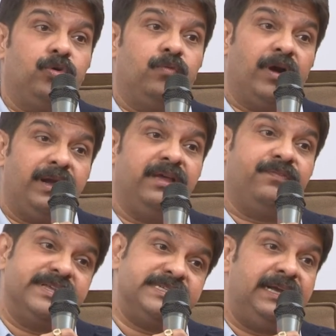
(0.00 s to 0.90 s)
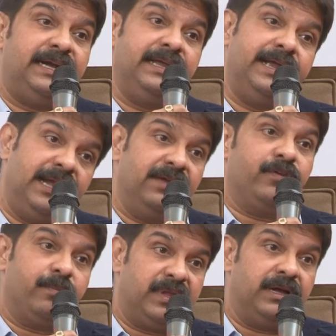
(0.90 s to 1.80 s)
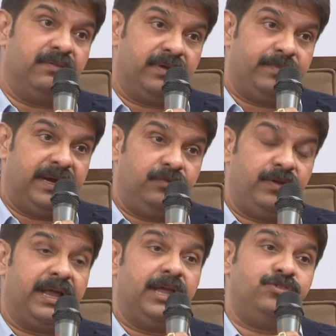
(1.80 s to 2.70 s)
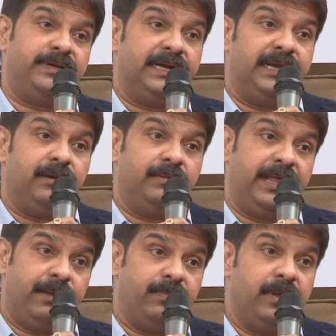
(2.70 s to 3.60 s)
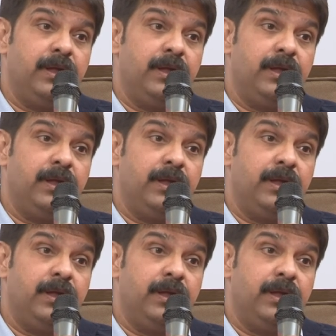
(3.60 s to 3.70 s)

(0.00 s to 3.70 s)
what they facility getting from the government we are educating them